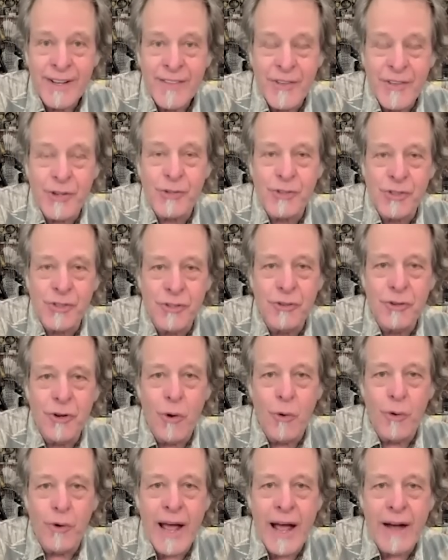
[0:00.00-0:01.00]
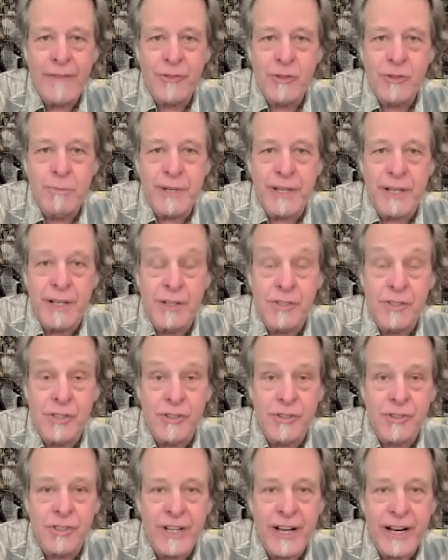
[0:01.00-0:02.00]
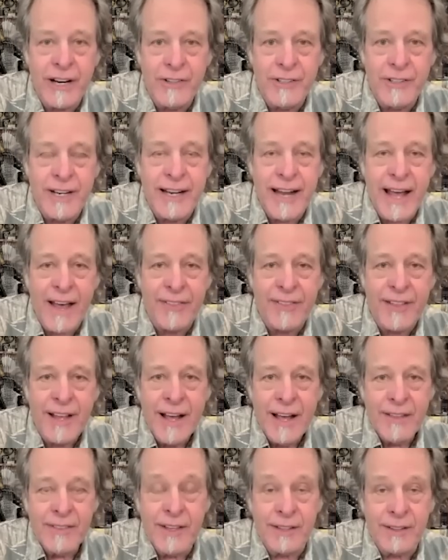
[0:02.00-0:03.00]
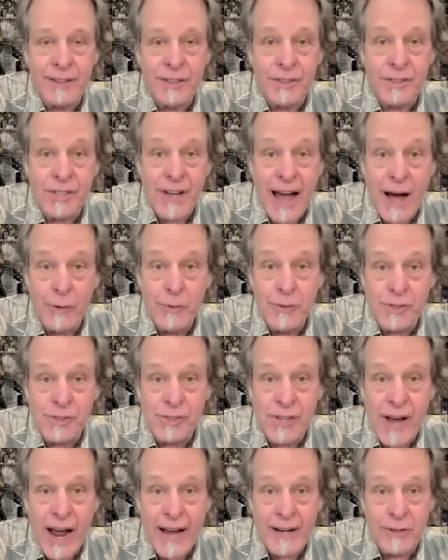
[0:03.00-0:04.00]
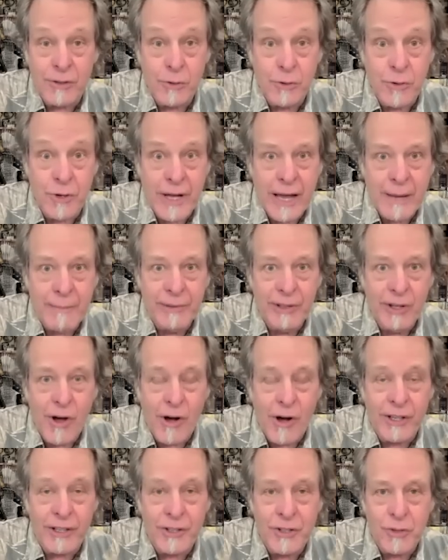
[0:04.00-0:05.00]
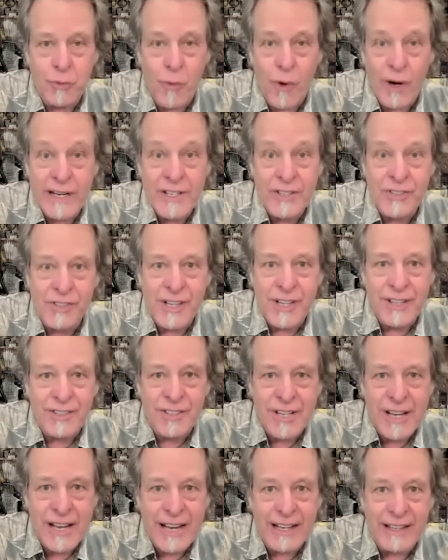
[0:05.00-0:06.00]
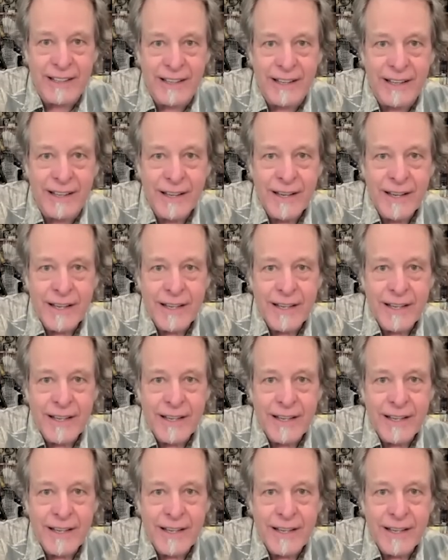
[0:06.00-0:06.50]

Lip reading: they're still going after him because they're scared to death that this outsider who came along in 2016